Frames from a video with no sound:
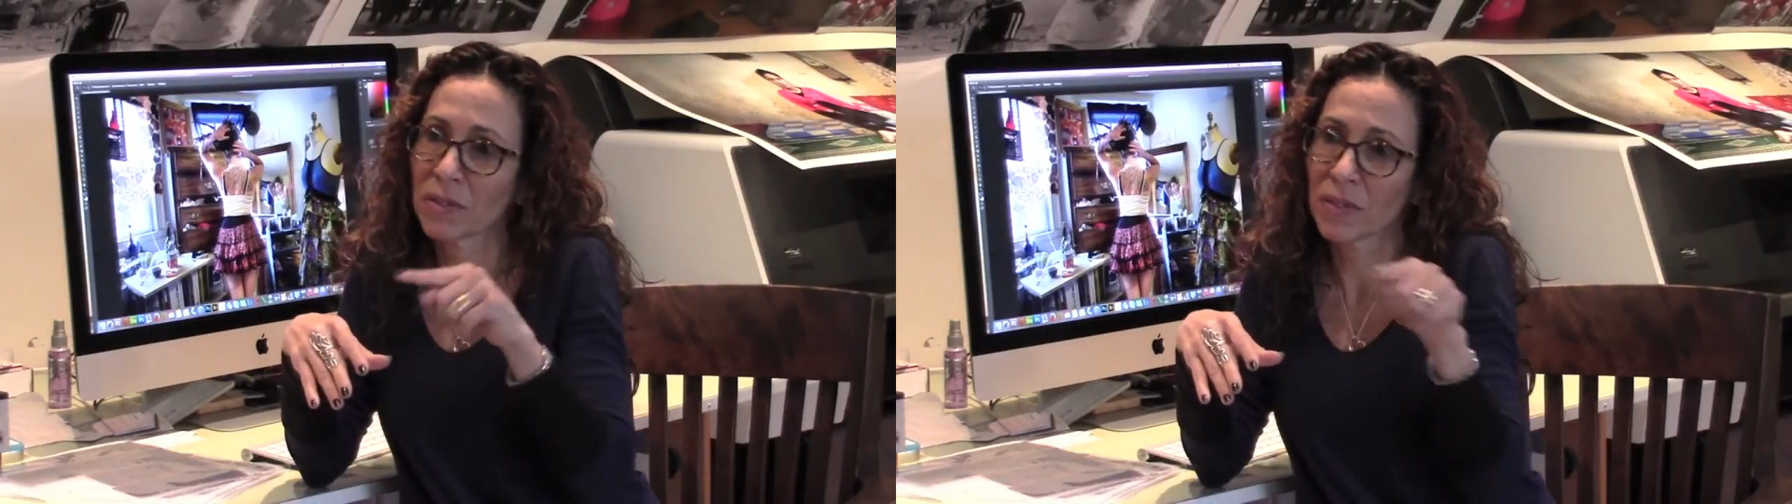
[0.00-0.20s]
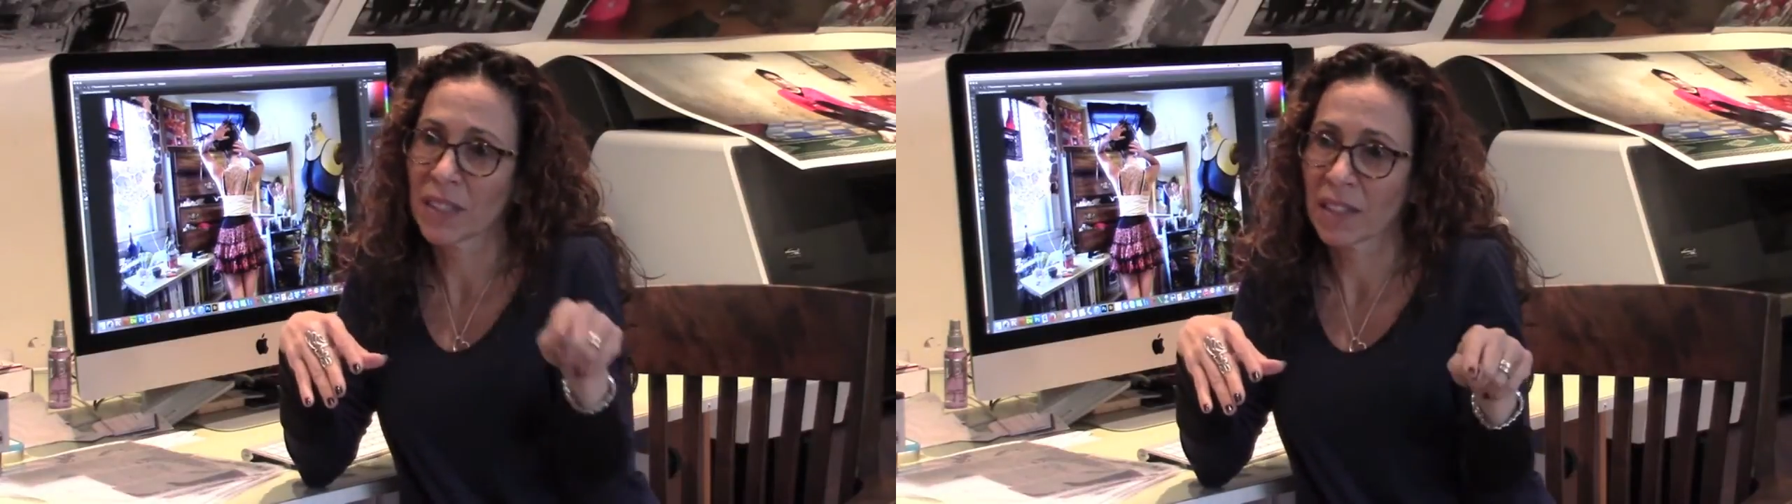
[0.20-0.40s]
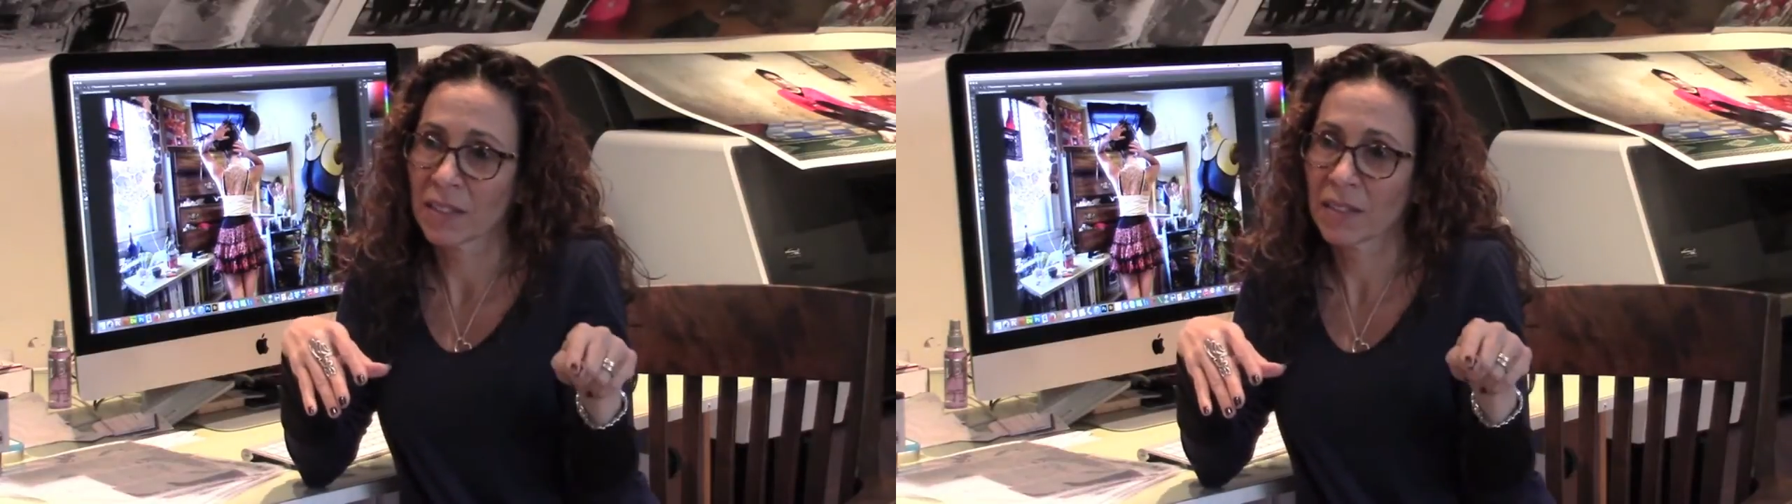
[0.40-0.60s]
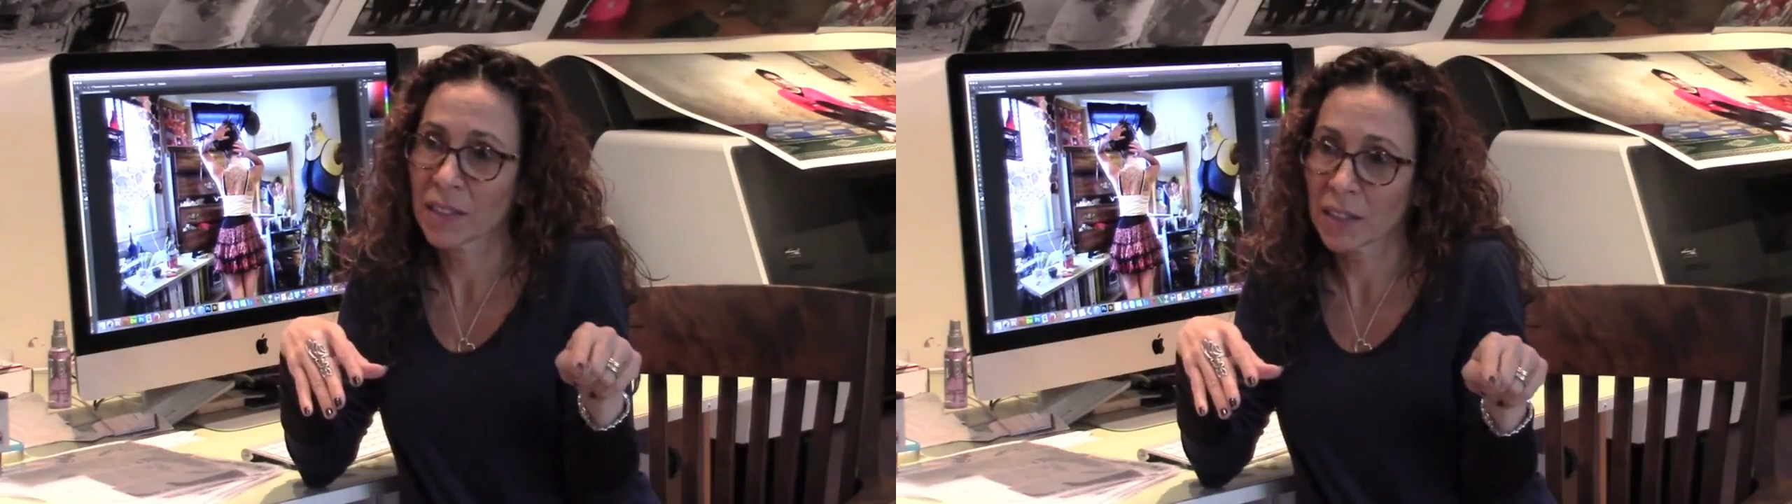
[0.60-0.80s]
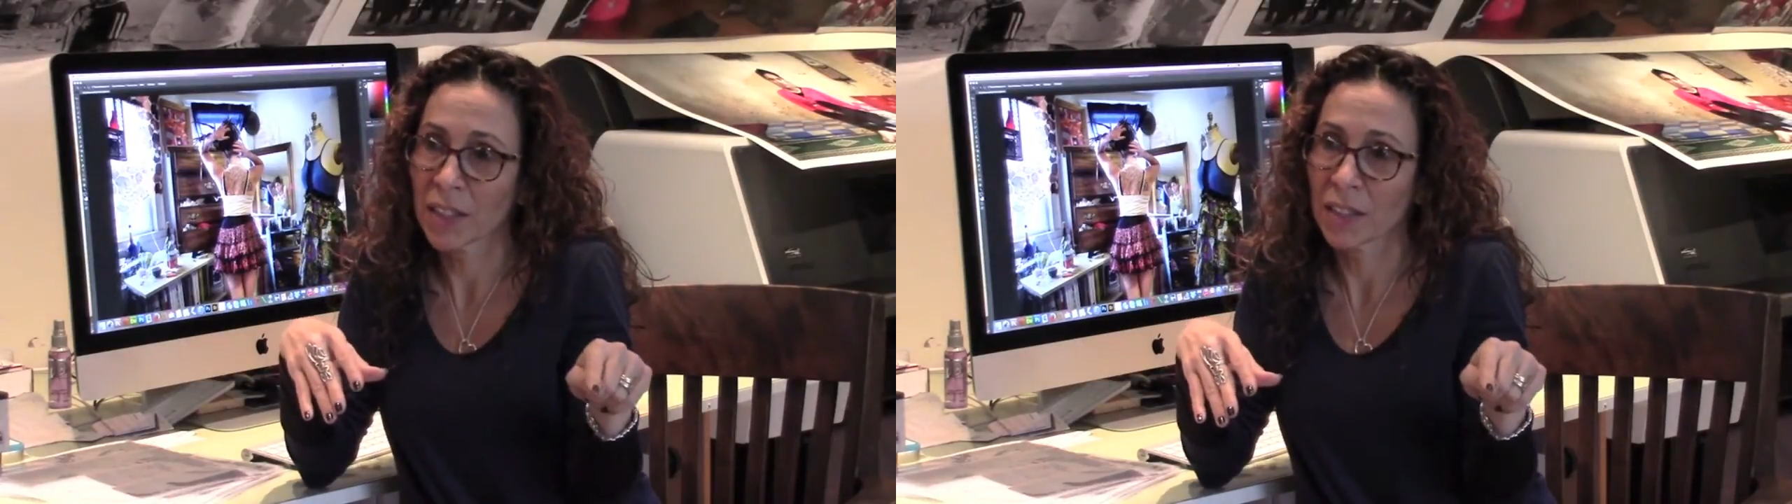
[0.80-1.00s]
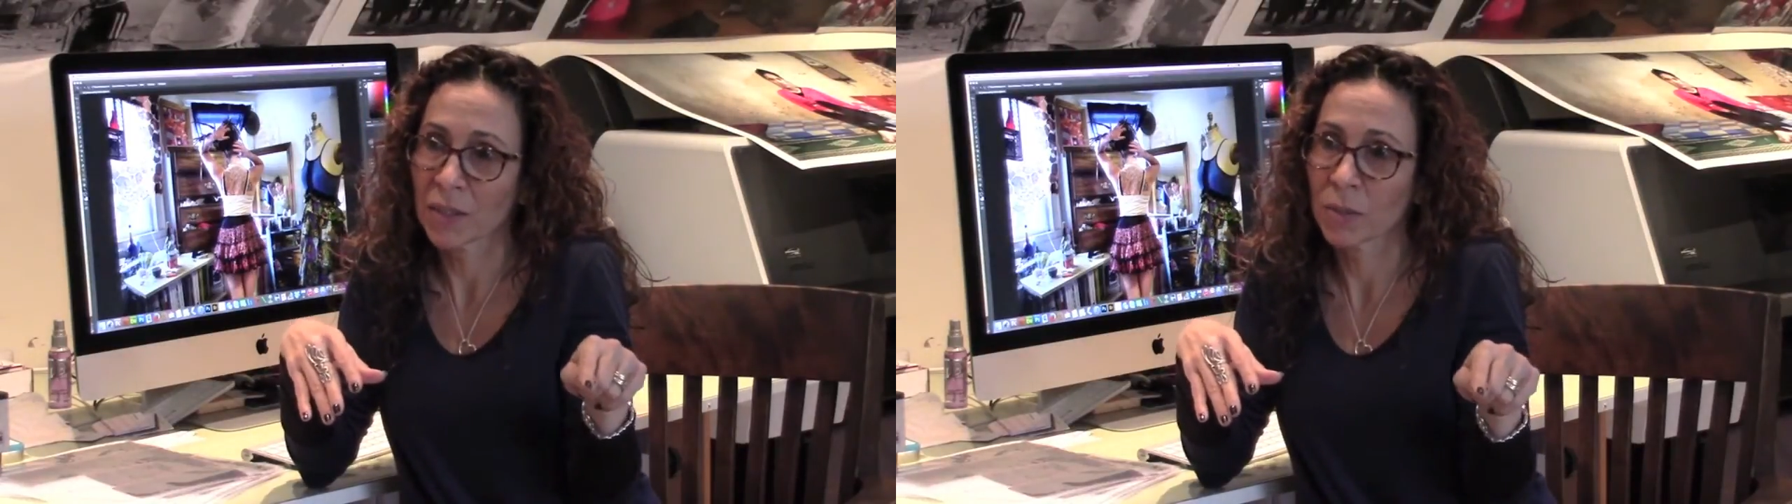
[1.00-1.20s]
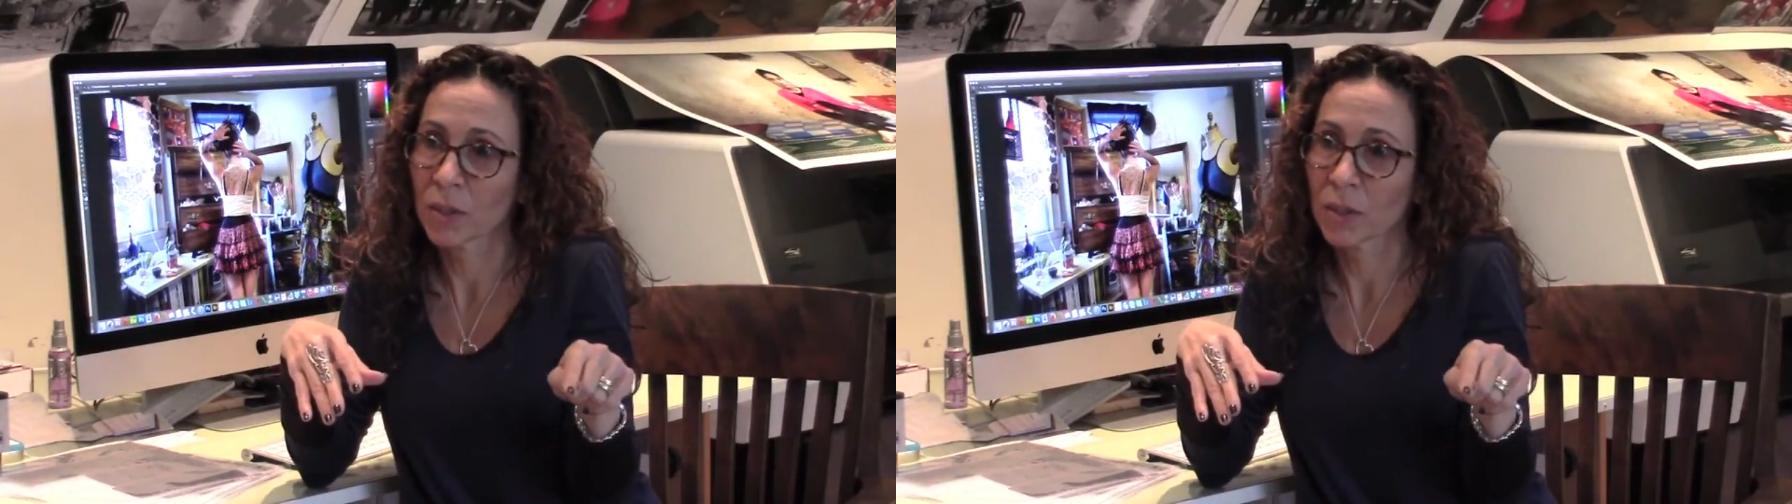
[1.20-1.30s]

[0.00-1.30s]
via Syria,